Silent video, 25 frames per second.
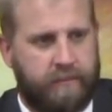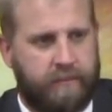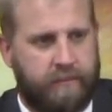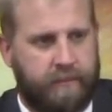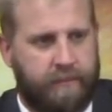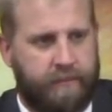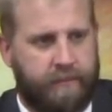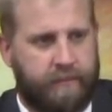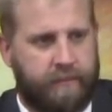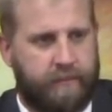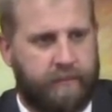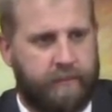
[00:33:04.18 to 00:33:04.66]

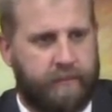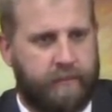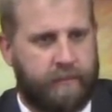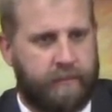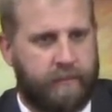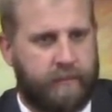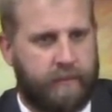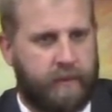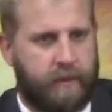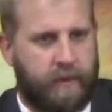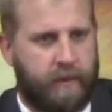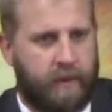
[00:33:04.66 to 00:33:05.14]

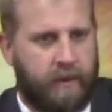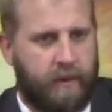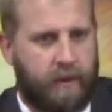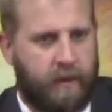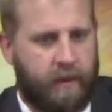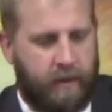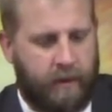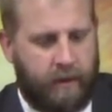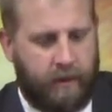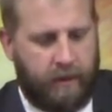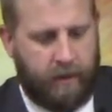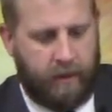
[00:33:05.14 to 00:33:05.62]

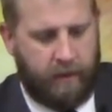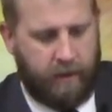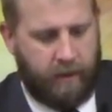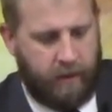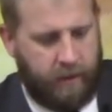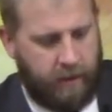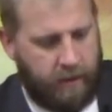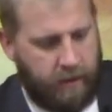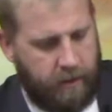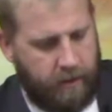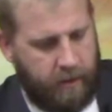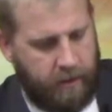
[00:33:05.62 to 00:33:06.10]

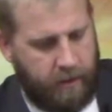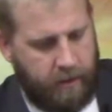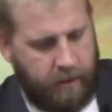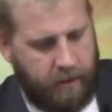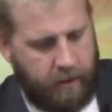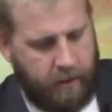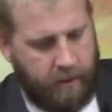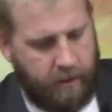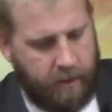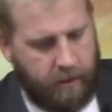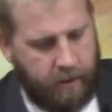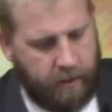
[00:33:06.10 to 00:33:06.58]

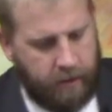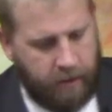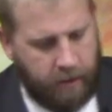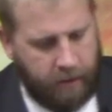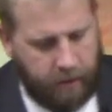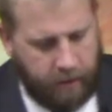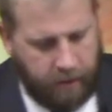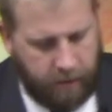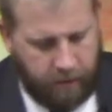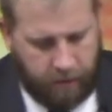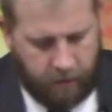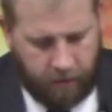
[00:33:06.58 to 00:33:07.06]

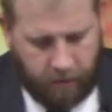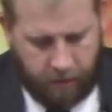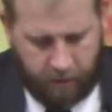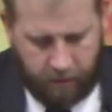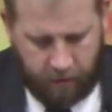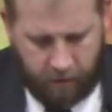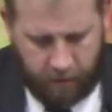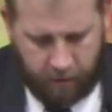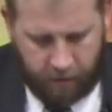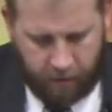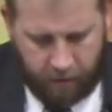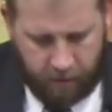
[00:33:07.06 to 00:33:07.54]

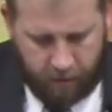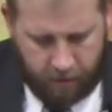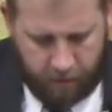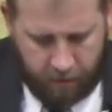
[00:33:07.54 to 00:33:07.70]
No one is speaking in this clip.